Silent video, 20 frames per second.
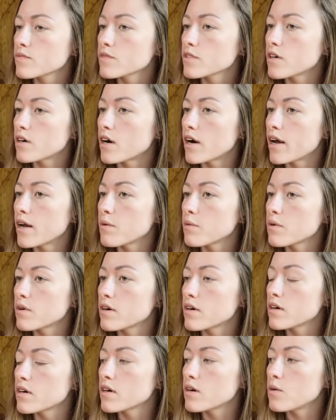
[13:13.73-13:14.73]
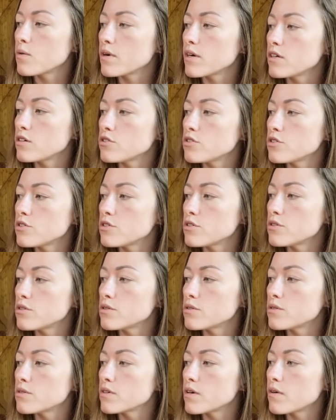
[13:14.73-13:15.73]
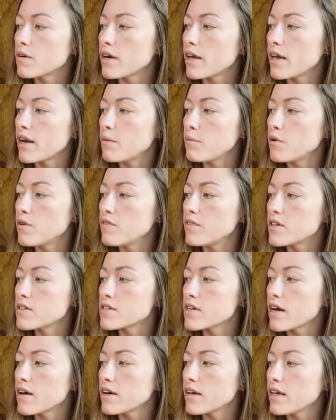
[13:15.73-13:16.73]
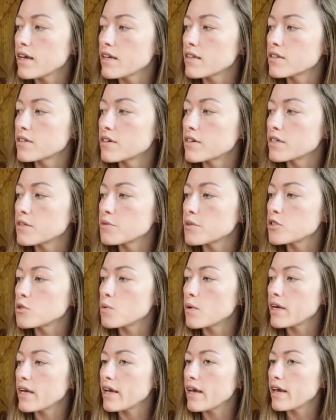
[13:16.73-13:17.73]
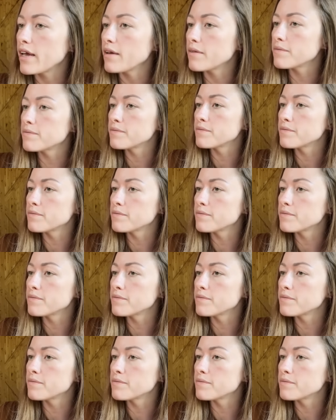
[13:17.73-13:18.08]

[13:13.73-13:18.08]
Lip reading: All right, we're going to go ahead and move this down again, 33.28.